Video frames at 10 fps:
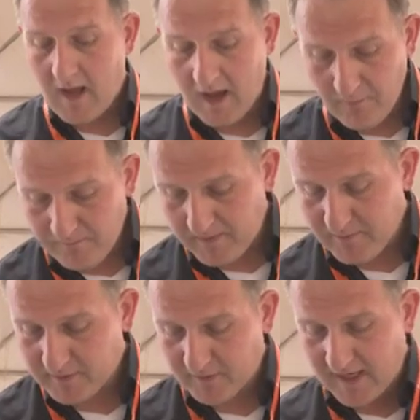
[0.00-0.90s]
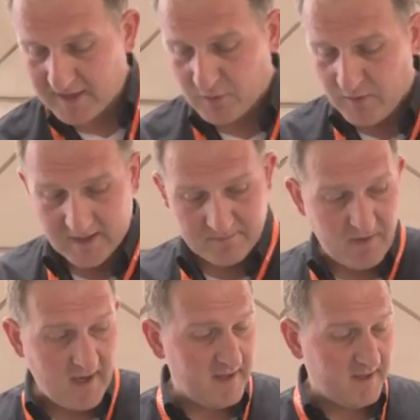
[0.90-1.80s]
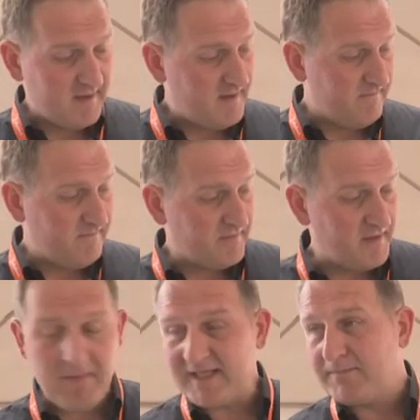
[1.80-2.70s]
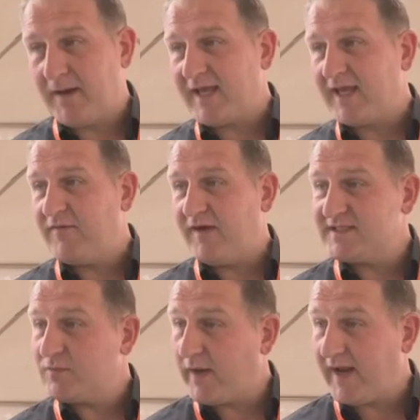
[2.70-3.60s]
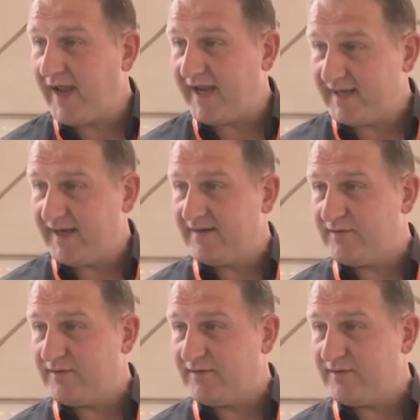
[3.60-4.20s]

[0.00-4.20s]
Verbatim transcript: How people do get to us by um, the matchmaking events, what I had here